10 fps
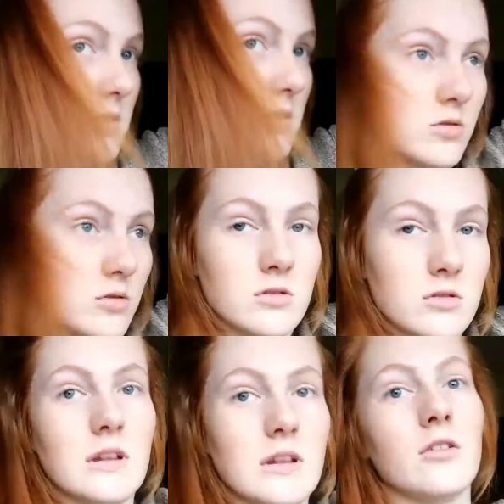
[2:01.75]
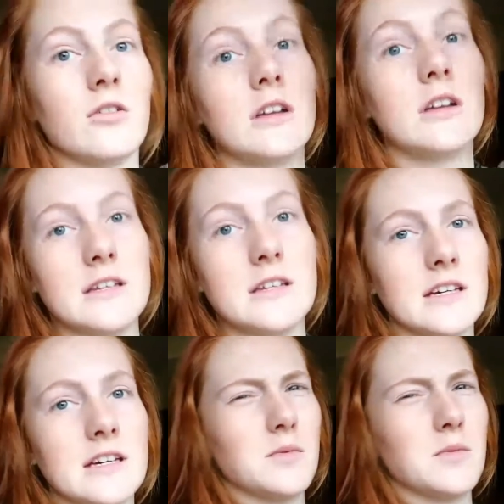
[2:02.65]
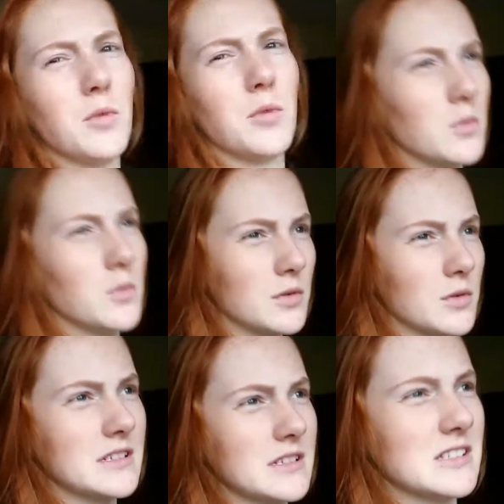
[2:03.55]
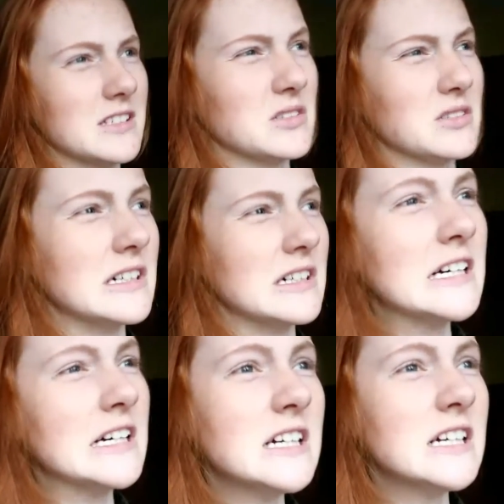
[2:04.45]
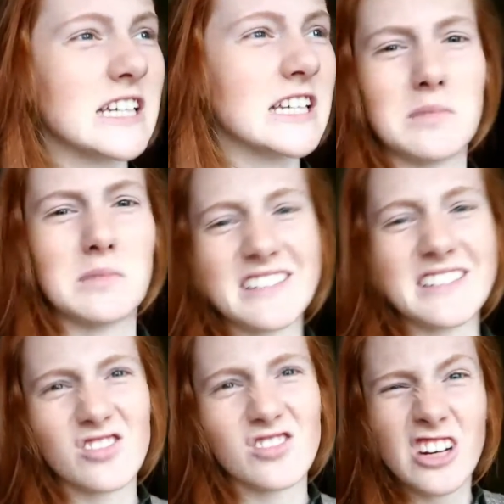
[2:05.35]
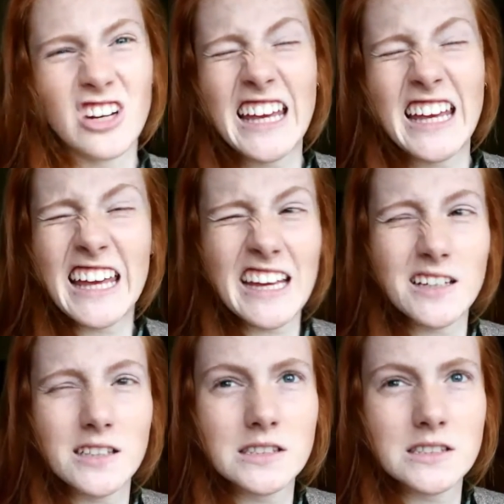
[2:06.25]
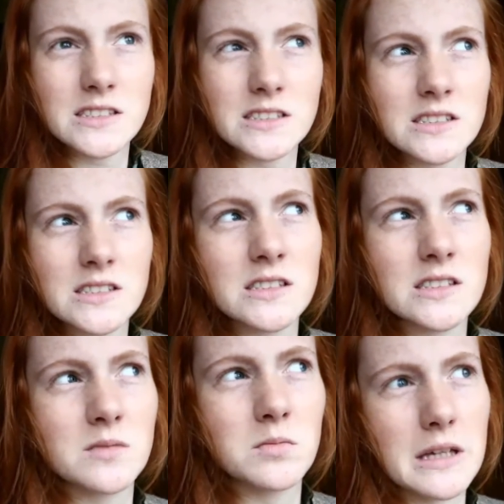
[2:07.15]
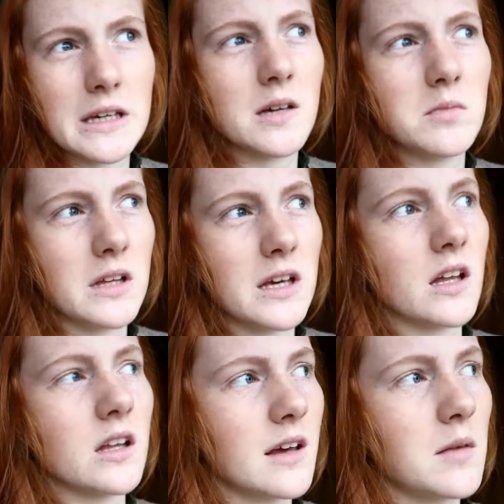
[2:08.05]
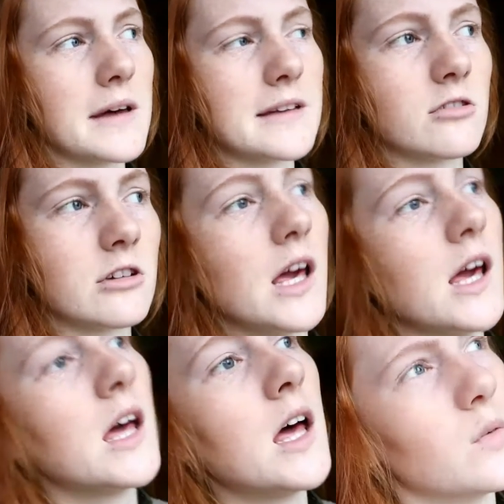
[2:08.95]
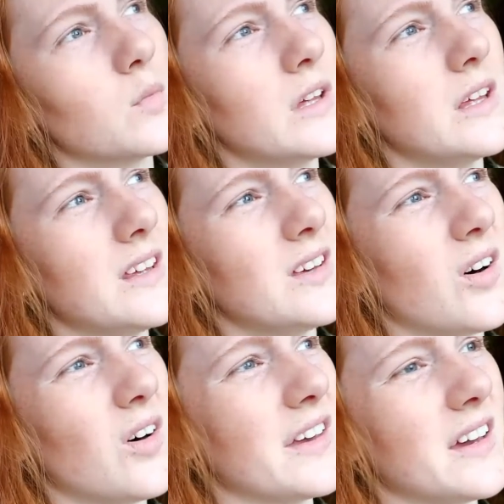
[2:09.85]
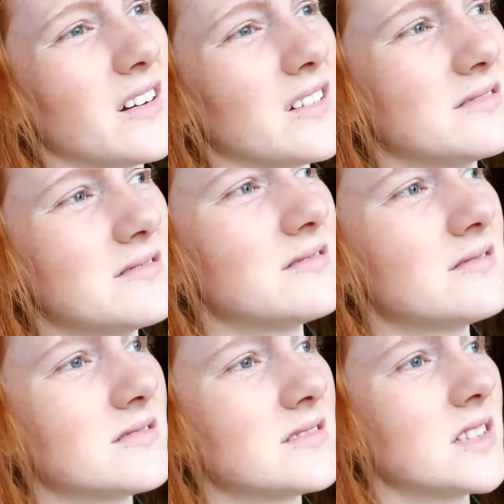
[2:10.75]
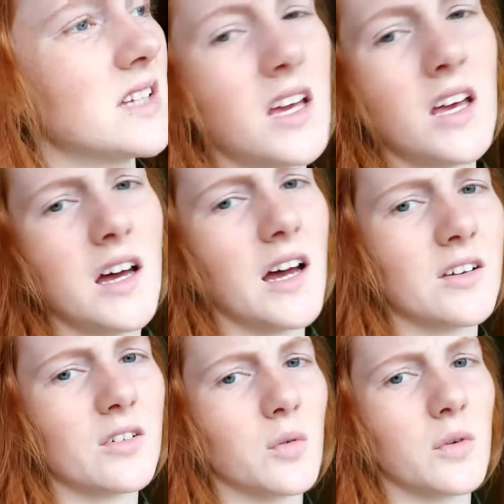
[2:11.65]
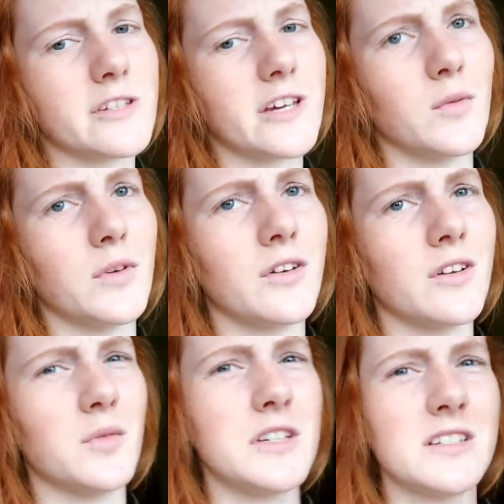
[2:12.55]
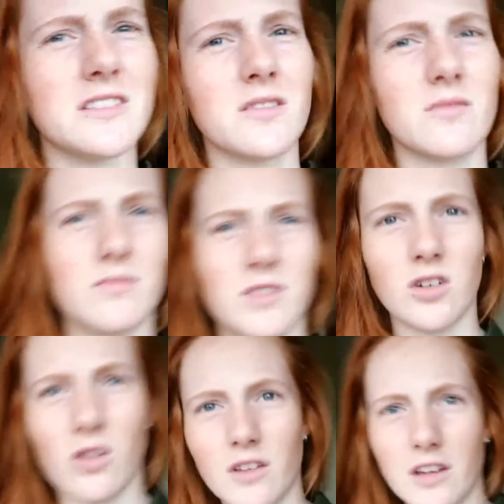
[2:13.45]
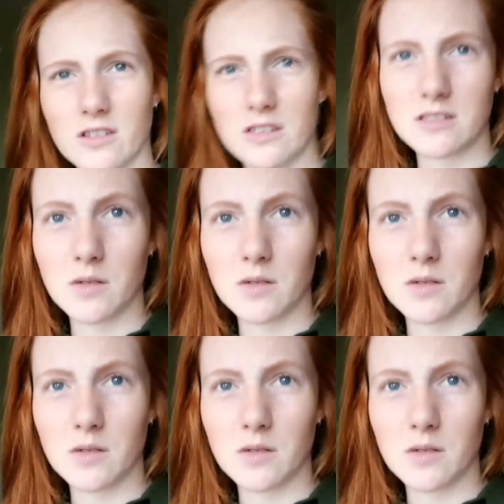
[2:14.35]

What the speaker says: we had to go to later on in the day because my appointment wasn't until 3 PM, yeah, 3. And we got there, I don't know what time we got there, we just got there